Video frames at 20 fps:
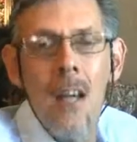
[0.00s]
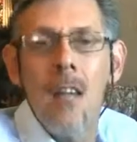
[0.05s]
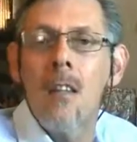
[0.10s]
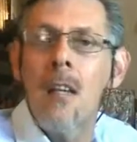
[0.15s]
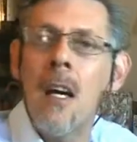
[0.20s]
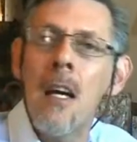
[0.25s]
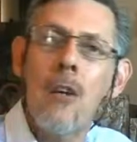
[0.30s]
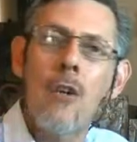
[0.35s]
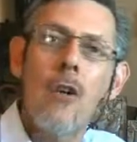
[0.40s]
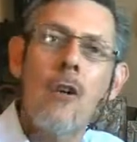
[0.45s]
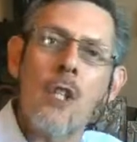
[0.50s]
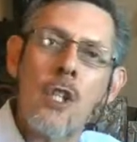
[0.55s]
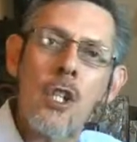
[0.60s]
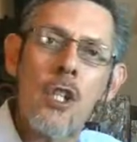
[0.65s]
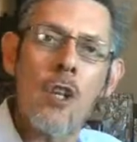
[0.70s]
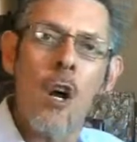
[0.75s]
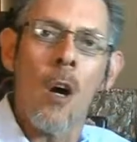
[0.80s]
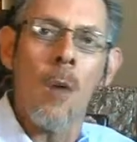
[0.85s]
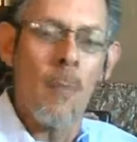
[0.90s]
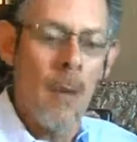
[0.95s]
Thank you
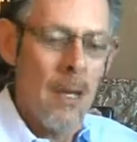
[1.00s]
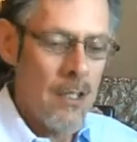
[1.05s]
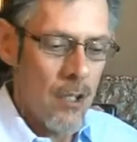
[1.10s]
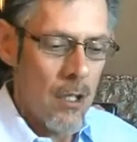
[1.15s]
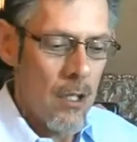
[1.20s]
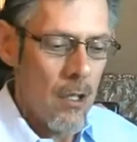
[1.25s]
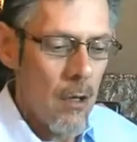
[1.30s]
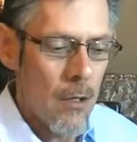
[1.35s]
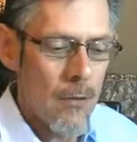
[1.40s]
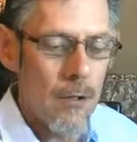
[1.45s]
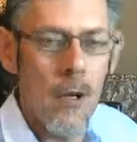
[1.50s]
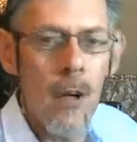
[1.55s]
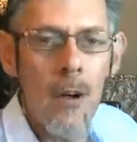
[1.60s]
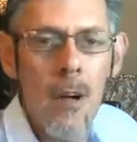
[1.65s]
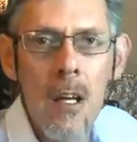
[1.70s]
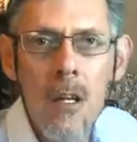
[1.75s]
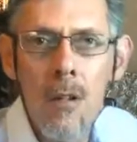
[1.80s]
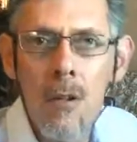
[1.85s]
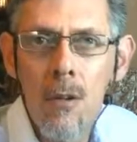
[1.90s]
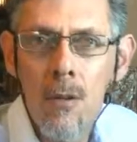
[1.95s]
so much that you have
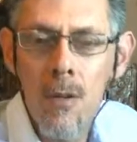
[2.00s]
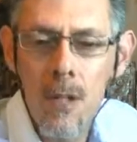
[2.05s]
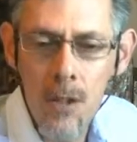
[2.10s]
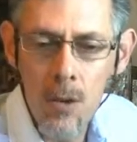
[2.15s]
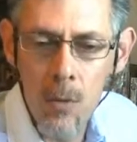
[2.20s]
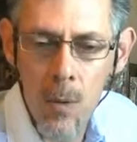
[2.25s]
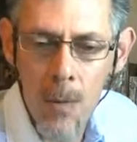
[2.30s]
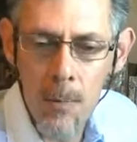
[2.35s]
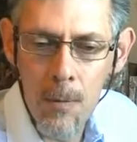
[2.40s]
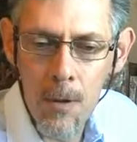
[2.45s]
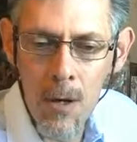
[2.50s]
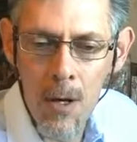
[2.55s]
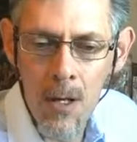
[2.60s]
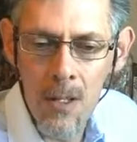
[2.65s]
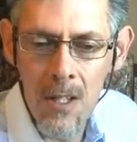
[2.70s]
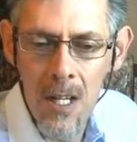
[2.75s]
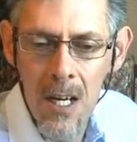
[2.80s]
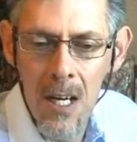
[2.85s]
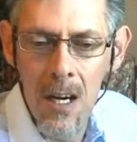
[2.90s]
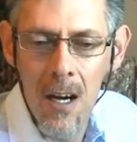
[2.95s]
slotted into this
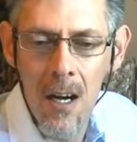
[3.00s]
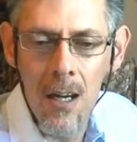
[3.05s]
webcast.